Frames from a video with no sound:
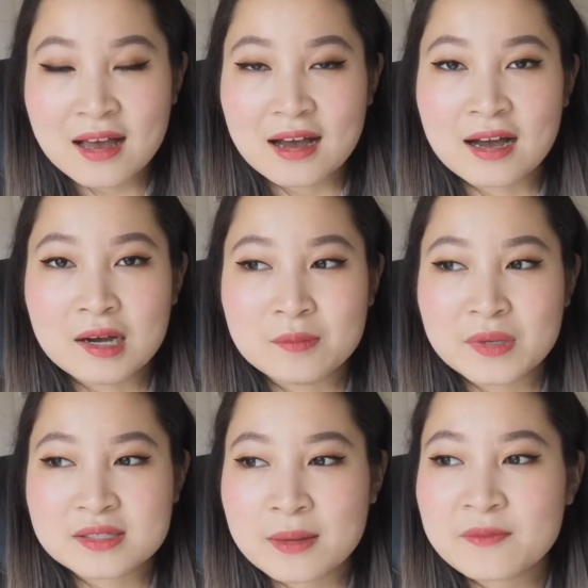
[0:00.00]
um,
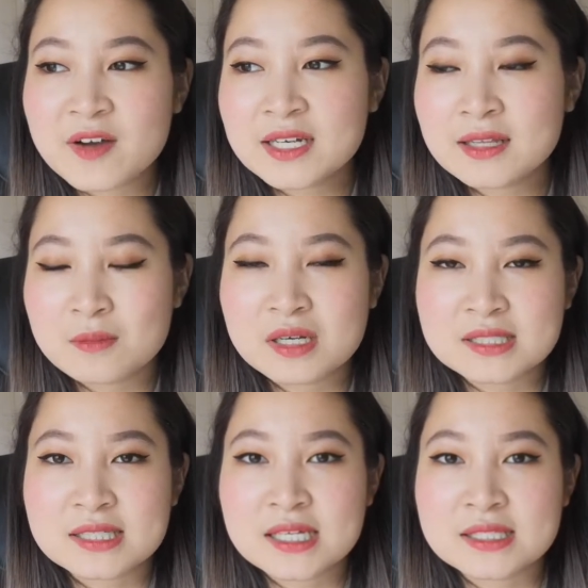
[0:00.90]
because I'm finding that my
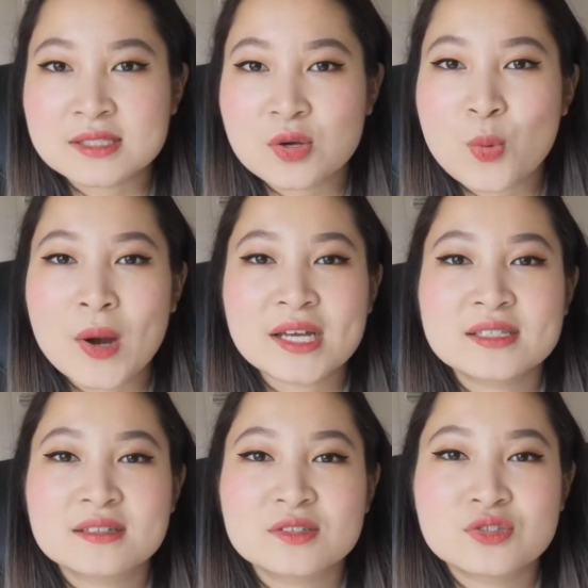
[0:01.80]
skin's
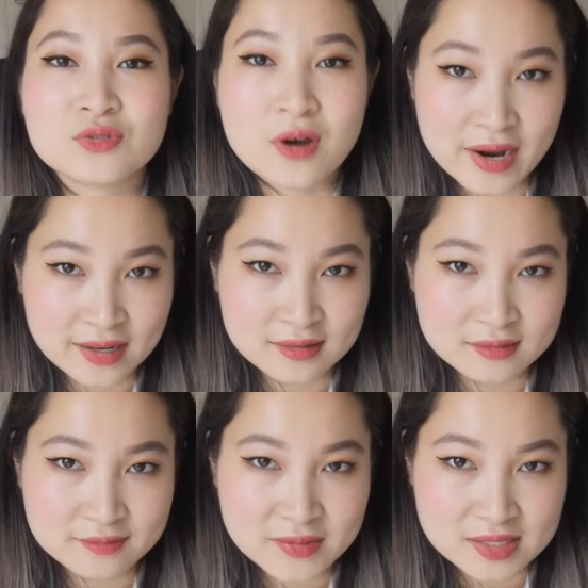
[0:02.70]
quite dry
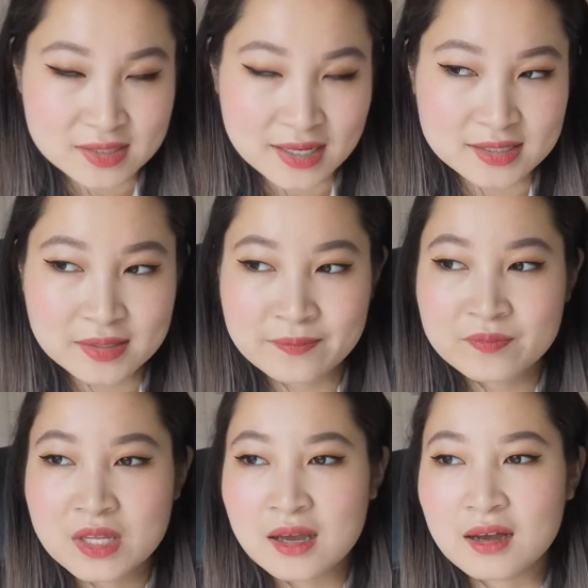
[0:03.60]
these days.
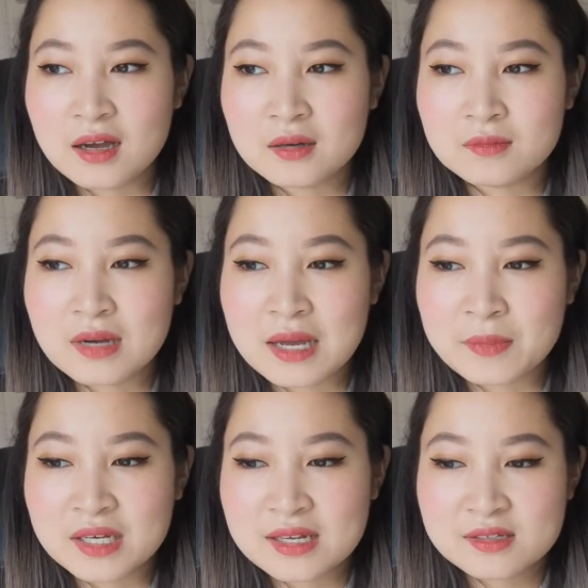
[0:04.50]
Um, I mean, it